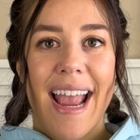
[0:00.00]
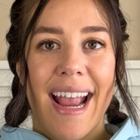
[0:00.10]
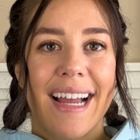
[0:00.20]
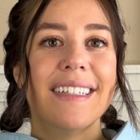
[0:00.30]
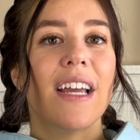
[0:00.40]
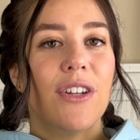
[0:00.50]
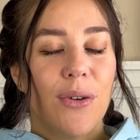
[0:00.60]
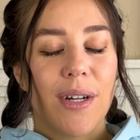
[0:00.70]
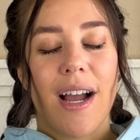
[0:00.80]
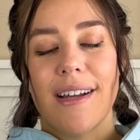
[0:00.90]
and
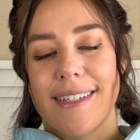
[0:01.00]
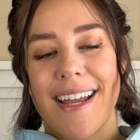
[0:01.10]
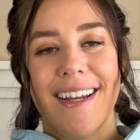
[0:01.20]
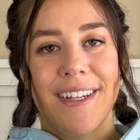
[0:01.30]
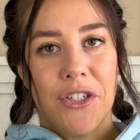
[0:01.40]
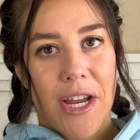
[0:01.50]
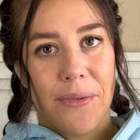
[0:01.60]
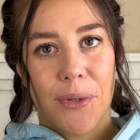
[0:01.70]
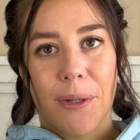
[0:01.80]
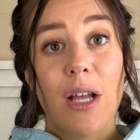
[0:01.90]
your content in
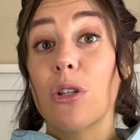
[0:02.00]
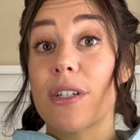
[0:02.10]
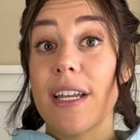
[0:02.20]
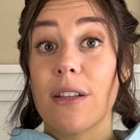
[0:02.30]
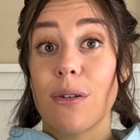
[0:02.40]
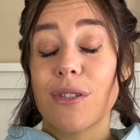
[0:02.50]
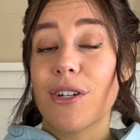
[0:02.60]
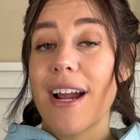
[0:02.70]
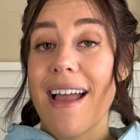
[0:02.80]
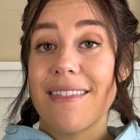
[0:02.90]
general. Looking
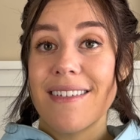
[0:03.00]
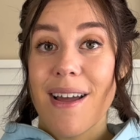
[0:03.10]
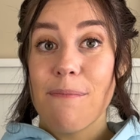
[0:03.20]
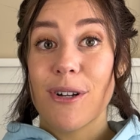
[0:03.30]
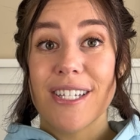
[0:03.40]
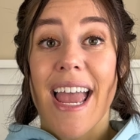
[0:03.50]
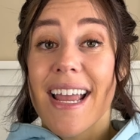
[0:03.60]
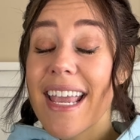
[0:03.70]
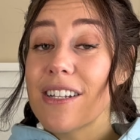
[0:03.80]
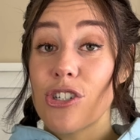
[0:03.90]
closer at the numbers
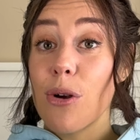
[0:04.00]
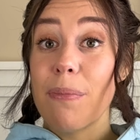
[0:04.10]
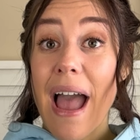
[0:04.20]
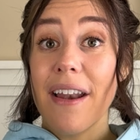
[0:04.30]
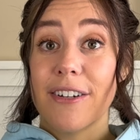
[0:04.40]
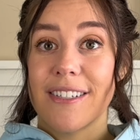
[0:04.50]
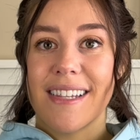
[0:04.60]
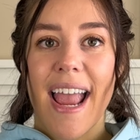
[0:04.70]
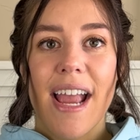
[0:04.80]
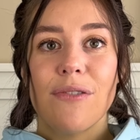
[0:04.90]
can show patterns
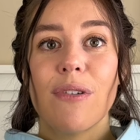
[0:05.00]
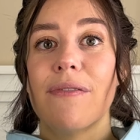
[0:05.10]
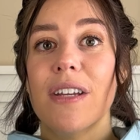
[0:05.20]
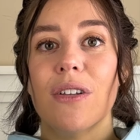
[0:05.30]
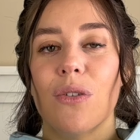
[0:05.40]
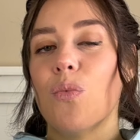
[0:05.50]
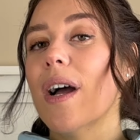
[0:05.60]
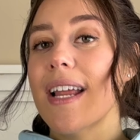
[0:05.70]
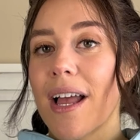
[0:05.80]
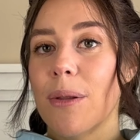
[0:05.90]
and reveal
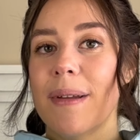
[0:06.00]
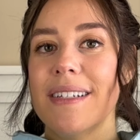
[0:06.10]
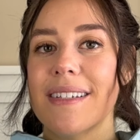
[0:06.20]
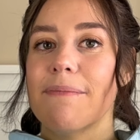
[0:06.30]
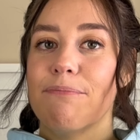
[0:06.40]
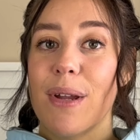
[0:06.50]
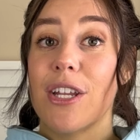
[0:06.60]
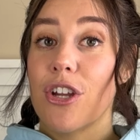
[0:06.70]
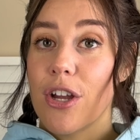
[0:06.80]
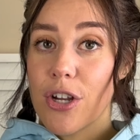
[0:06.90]
what elements
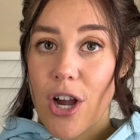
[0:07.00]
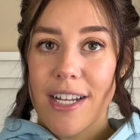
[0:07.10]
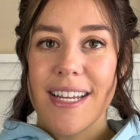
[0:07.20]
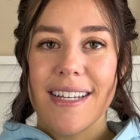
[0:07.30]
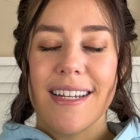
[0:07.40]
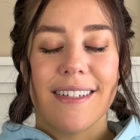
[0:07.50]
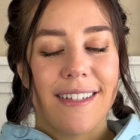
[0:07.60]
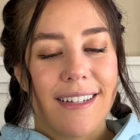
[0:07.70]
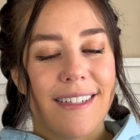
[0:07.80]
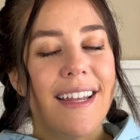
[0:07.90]
make content
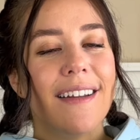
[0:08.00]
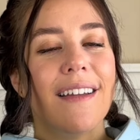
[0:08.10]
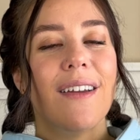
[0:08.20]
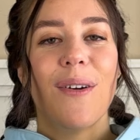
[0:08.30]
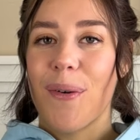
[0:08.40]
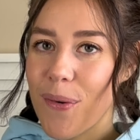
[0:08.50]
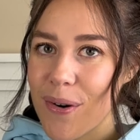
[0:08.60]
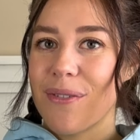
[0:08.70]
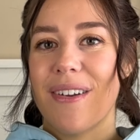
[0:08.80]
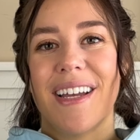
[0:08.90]
succeed
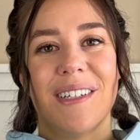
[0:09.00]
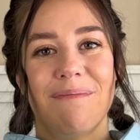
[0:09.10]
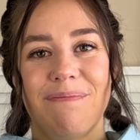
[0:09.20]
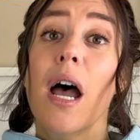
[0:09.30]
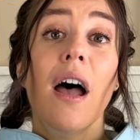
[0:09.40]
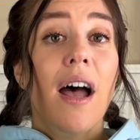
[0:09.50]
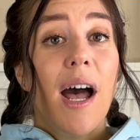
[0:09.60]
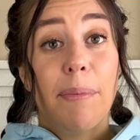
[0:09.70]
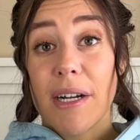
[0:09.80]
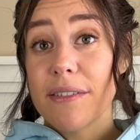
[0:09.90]
or fail.
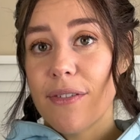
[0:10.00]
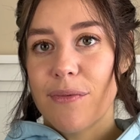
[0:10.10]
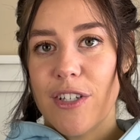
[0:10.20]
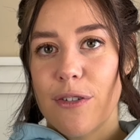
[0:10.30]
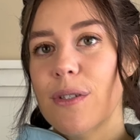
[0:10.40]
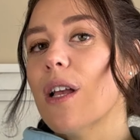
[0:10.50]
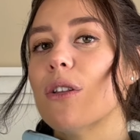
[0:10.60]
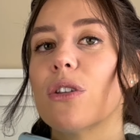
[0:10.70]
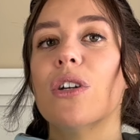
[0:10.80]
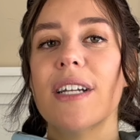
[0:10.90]
Apart from views,
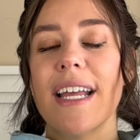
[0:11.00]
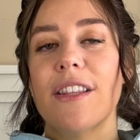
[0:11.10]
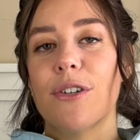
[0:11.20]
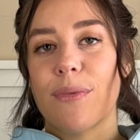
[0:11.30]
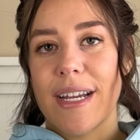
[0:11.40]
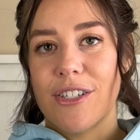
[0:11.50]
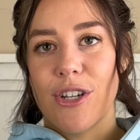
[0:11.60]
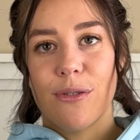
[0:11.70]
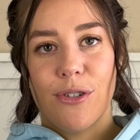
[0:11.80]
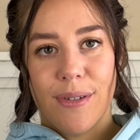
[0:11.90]
look at their
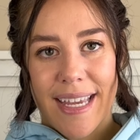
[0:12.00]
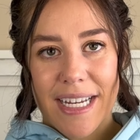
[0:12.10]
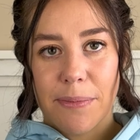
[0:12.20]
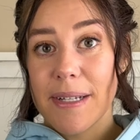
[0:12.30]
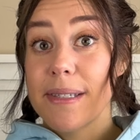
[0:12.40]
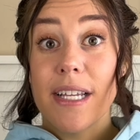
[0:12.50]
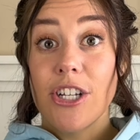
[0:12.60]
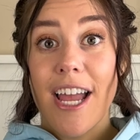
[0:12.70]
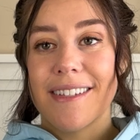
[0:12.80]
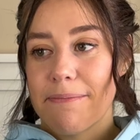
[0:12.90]
ratio to engagement, such
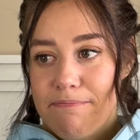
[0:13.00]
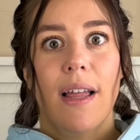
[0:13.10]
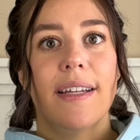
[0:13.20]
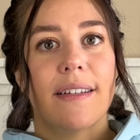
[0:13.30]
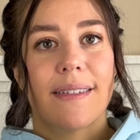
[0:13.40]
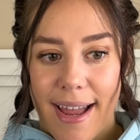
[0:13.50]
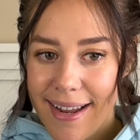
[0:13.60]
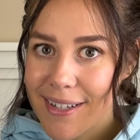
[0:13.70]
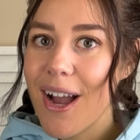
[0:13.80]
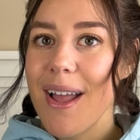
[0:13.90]
as likes
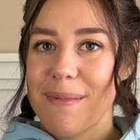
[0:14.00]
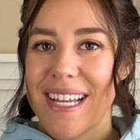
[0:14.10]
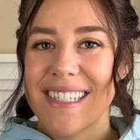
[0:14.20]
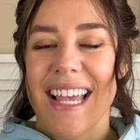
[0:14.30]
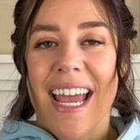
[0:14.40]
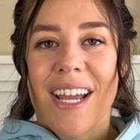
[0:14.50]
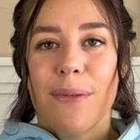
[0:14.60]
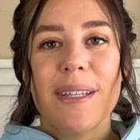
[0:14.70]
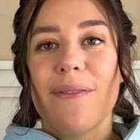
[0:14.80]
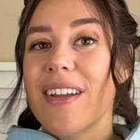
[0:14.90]
and comments.
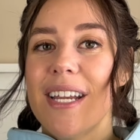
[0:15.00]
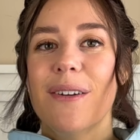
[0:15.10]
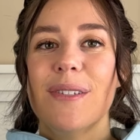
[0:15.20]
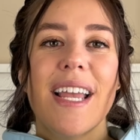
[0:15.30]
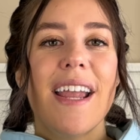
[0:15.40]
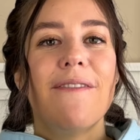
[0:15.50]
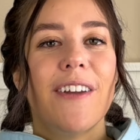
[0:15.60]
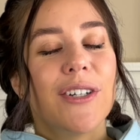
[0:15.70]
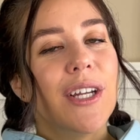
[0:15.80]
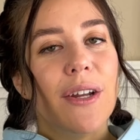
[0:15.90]
With videos, a
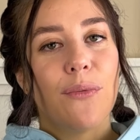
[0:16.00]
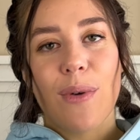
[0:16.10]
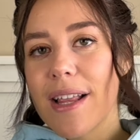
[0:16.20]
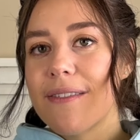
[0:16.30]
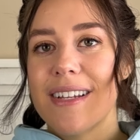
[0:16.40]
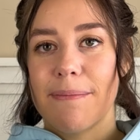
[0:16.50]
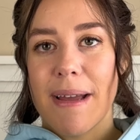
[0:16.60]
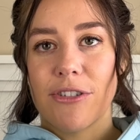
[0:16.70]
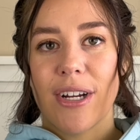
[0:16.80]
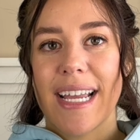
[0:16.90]
very relevant
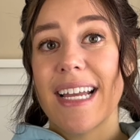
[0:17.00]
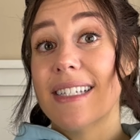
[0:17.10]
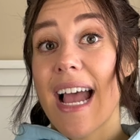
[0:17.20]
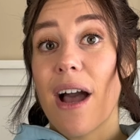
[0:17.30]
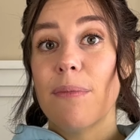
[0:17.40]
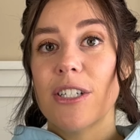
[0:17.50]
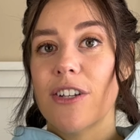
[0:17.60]
metric is how much